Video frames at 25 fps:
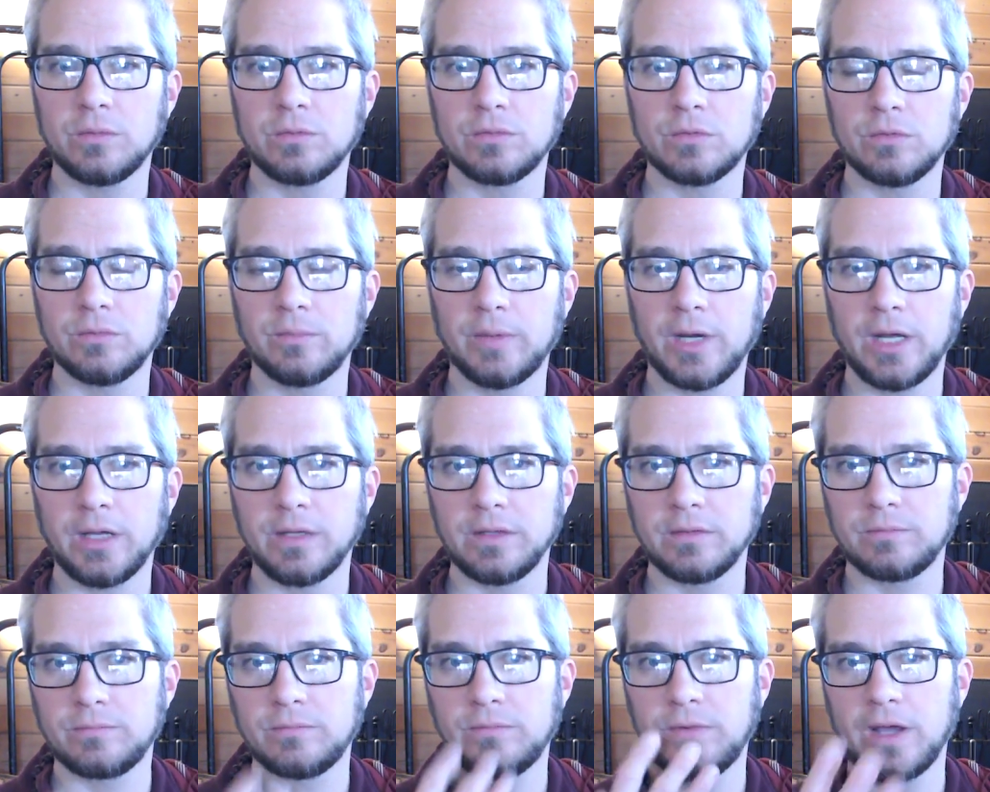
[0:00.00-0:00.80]
through
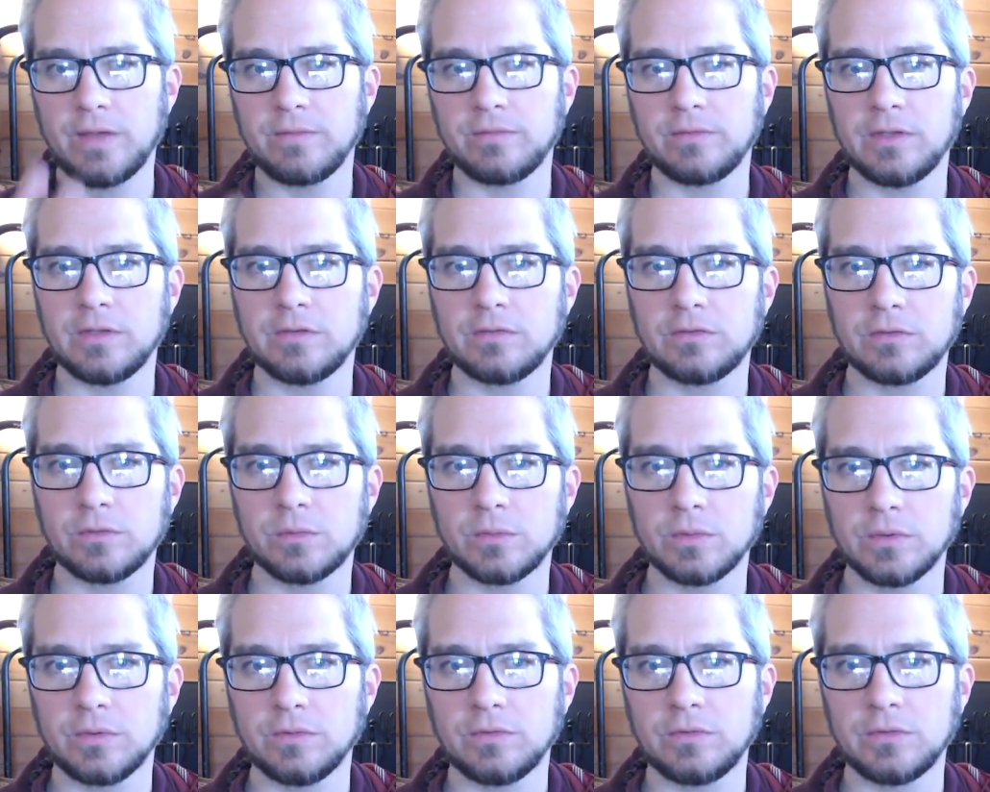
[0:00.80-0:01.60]
my 5 sense
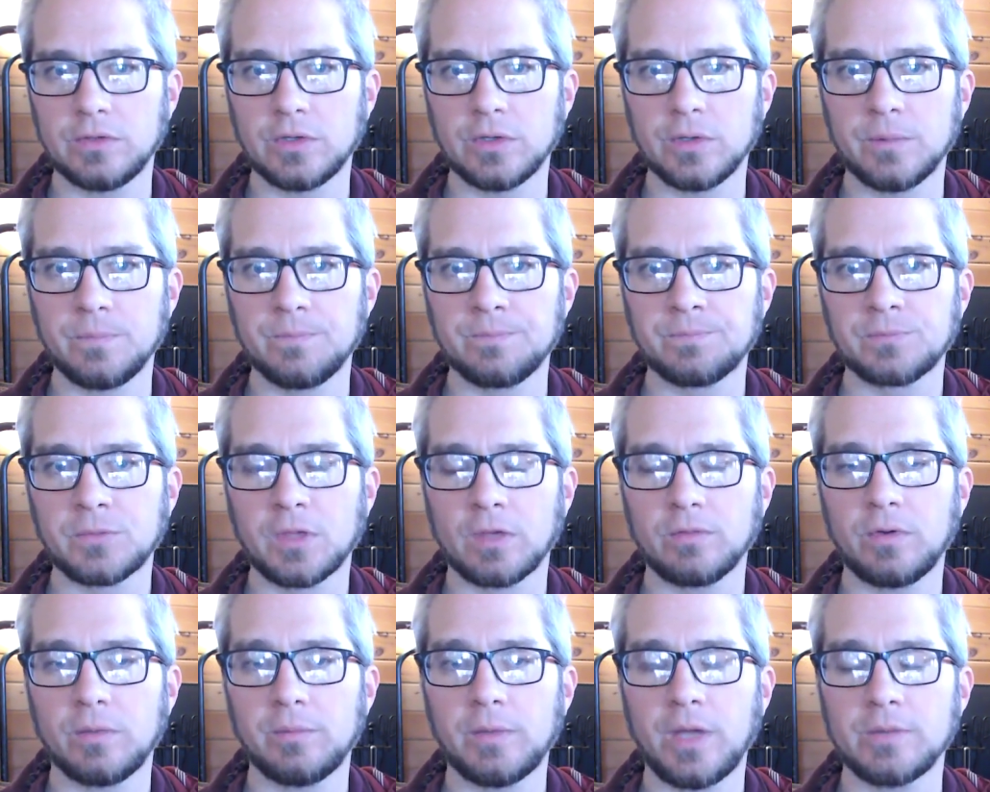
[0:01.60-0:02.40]
doors,
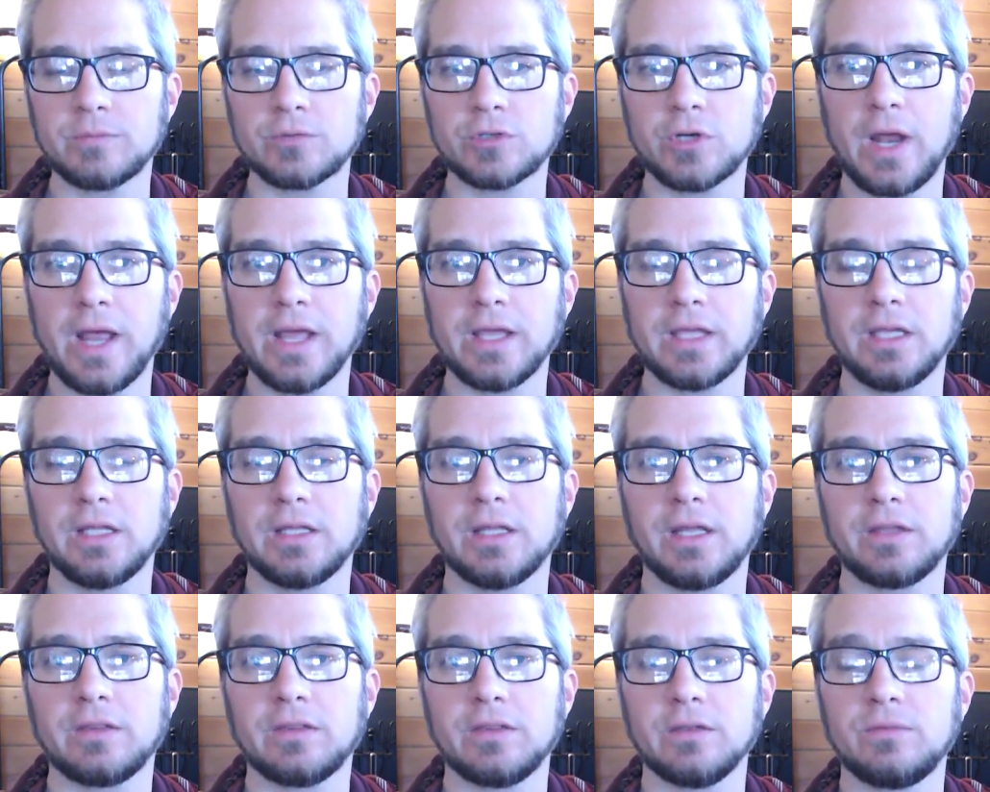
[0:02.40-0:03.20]
If I'm not tracking
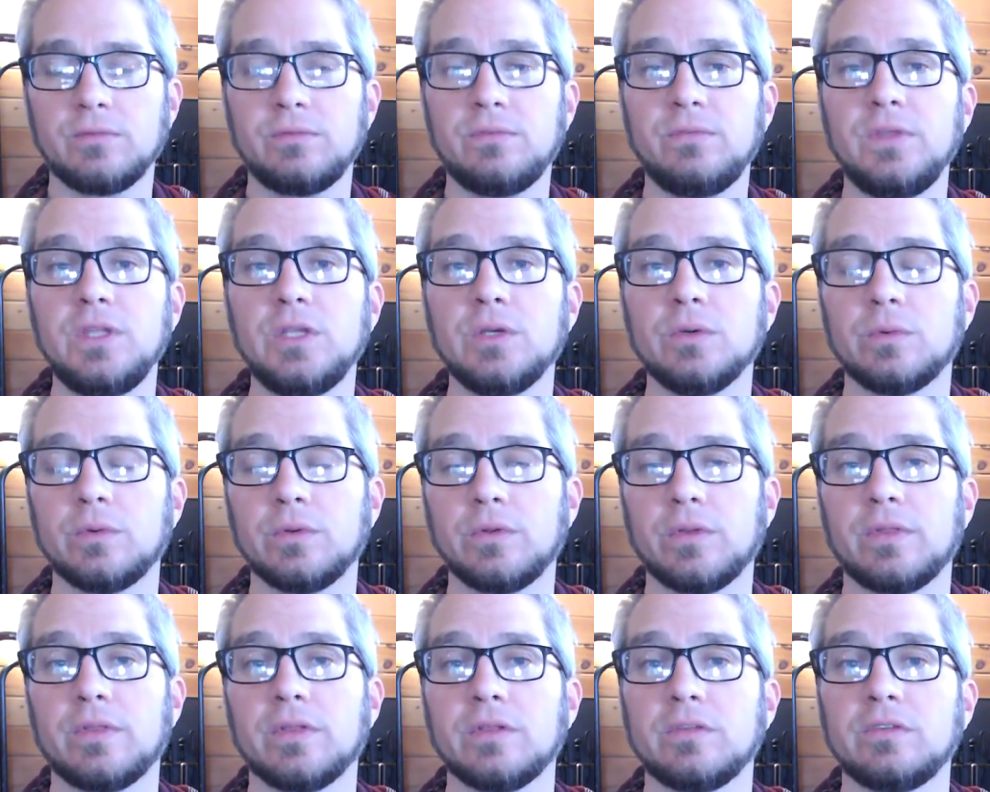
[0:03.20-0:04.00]
like the
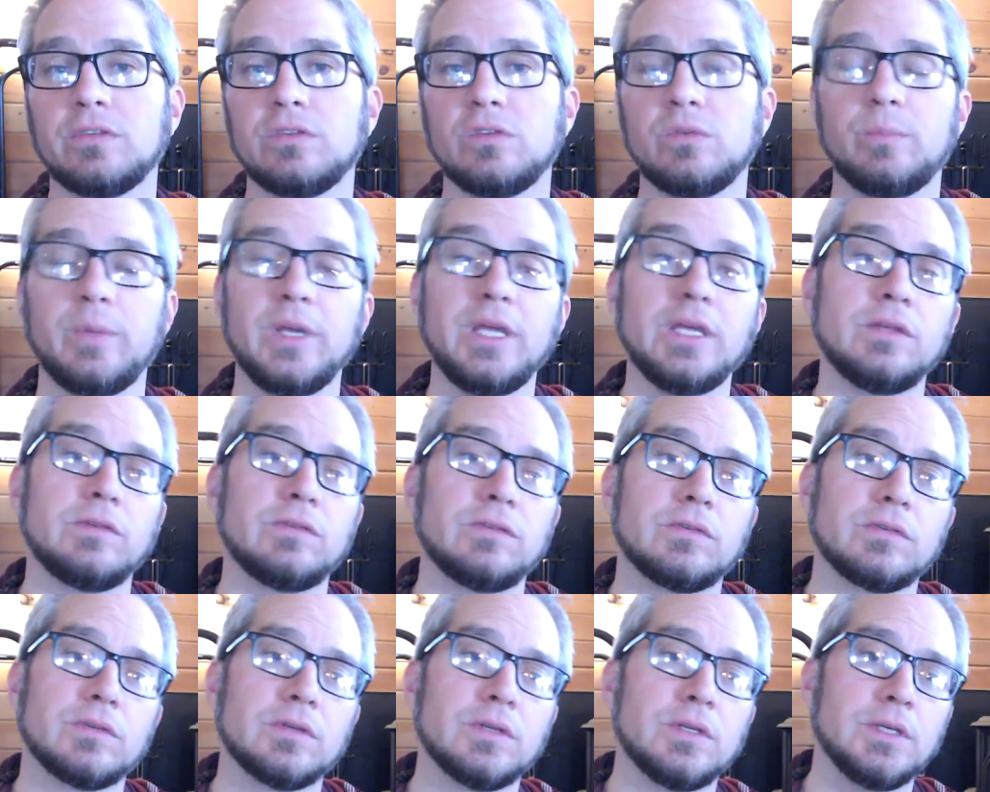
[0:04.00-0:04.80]
field, the
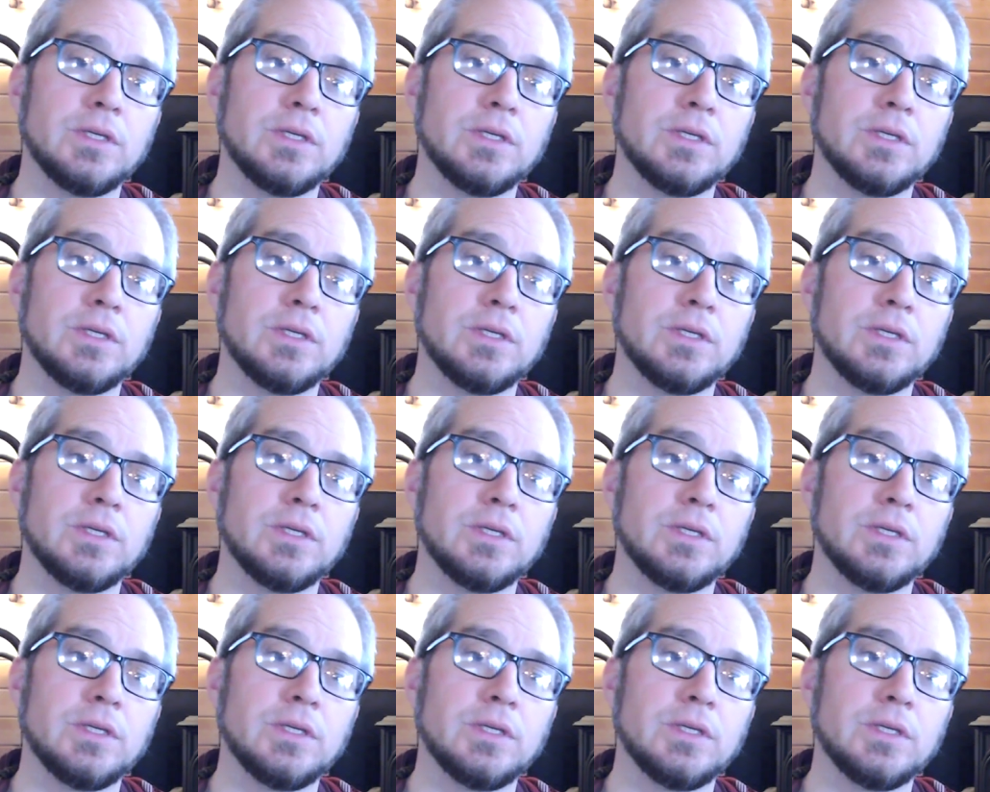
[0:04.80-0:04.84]
space,